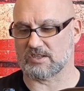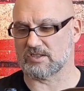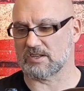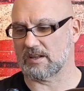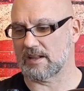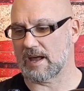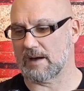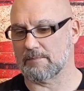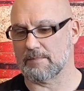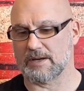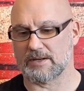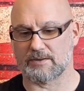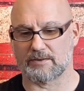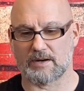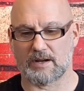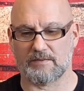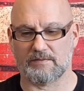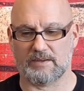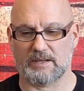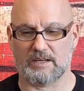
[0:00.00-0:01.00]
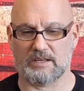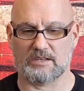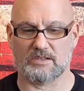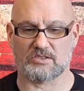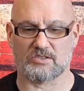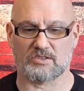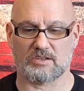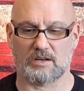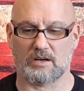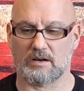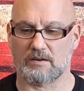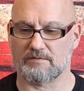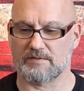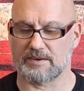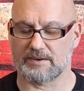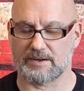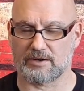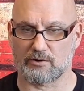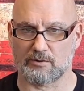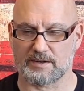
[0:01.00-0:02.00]
is a lot better on these.
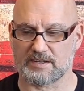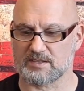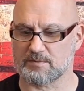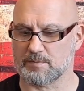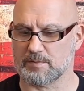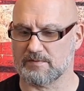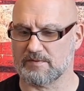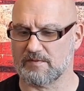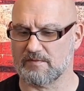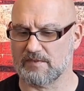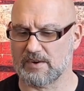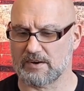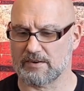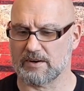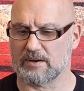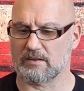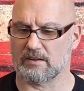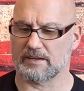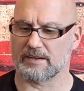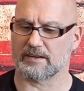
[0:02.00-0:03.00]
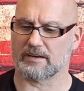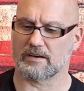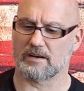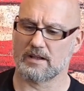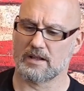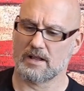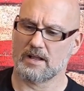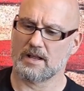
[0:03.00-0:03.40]
Very crisp, very clear.